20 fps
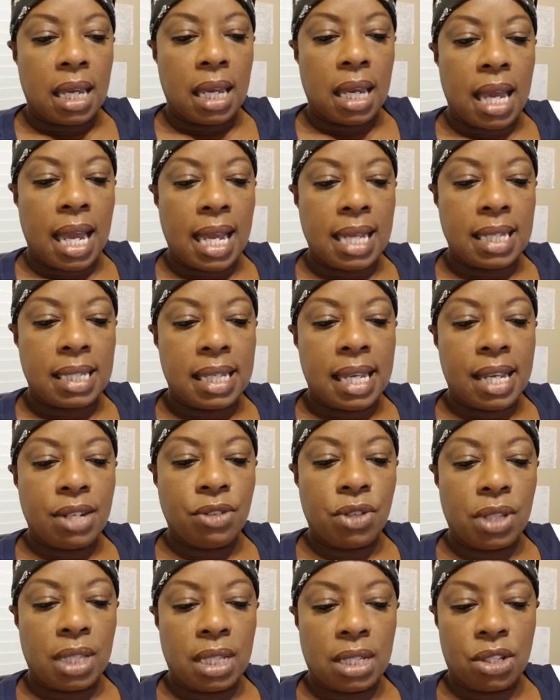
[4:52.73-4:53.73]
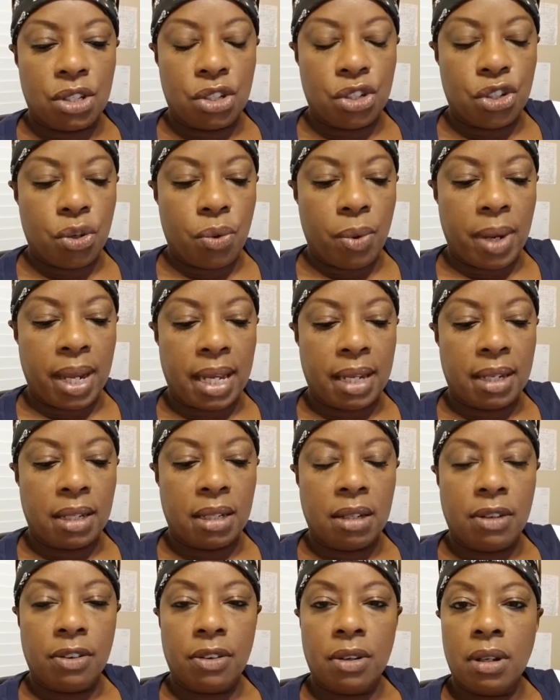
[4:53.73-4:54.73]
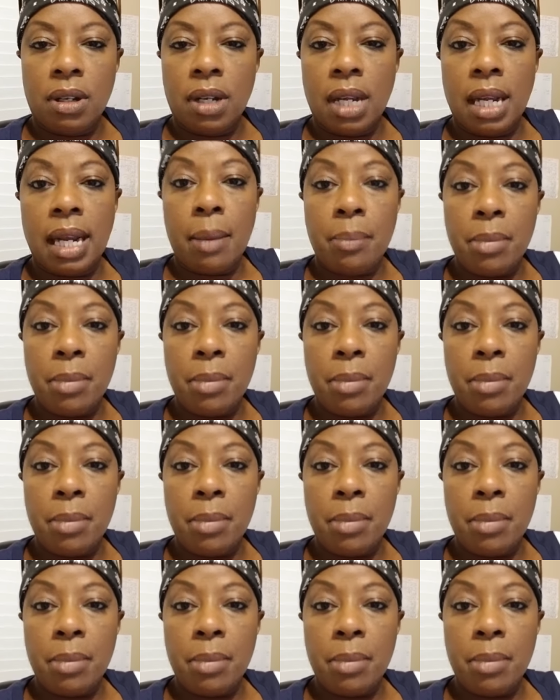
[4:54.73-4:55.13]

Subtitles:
hey Sandra, this is Joanne, and